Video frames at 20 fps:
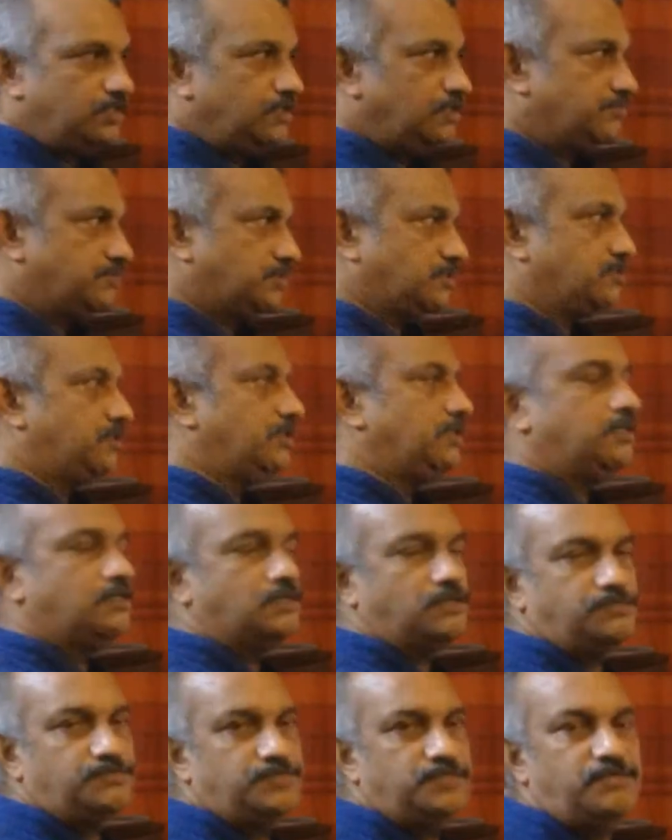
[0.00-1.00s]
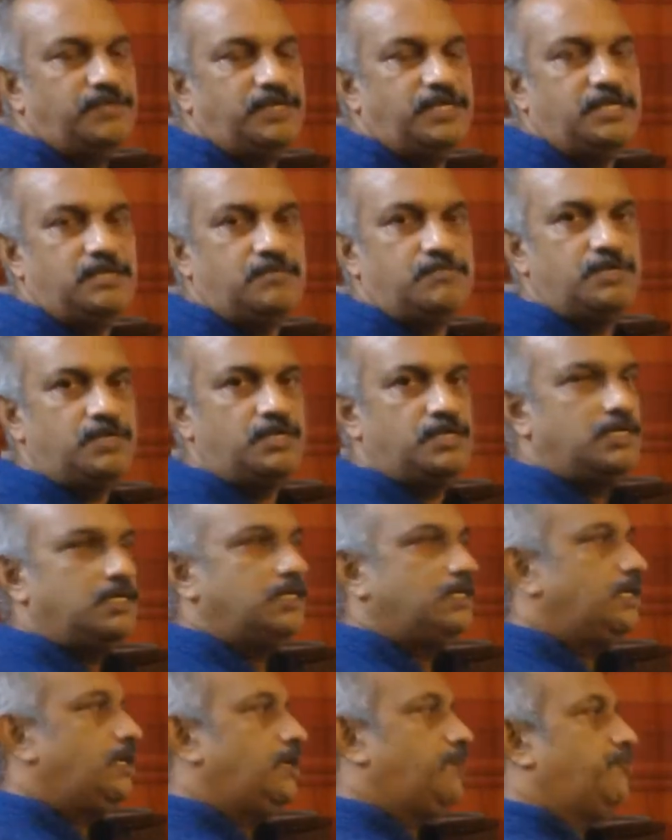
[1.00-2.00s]
of square of the variable
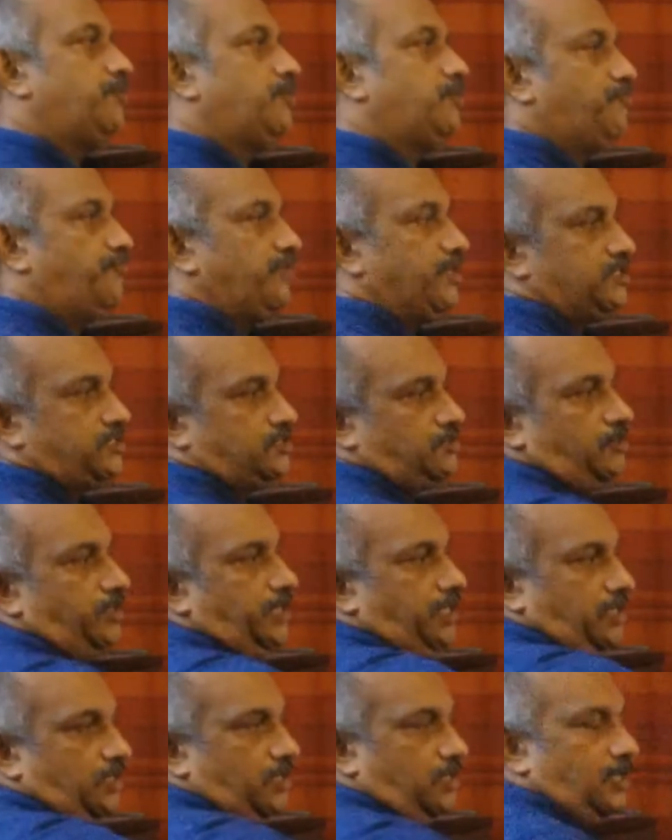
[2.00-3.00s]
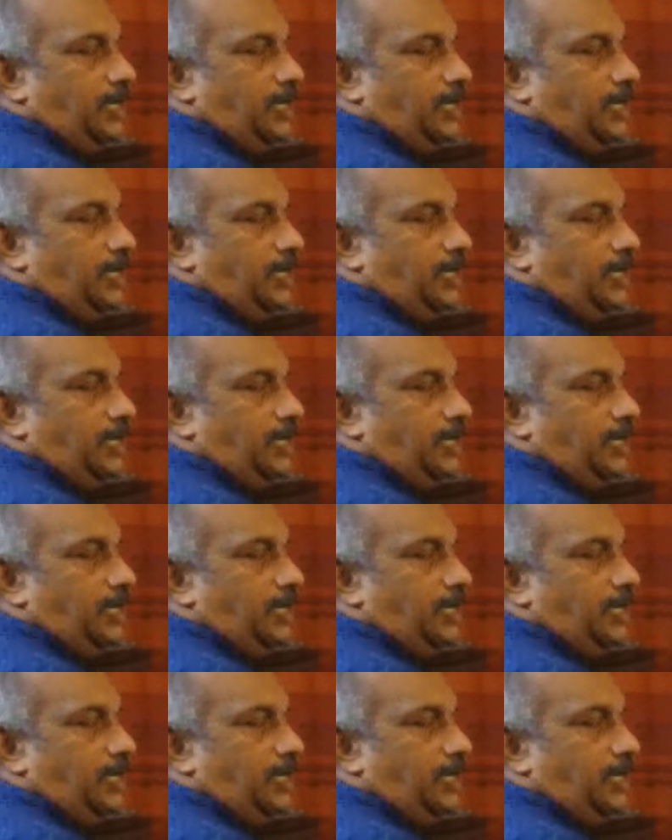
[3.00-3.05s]
a perfect square,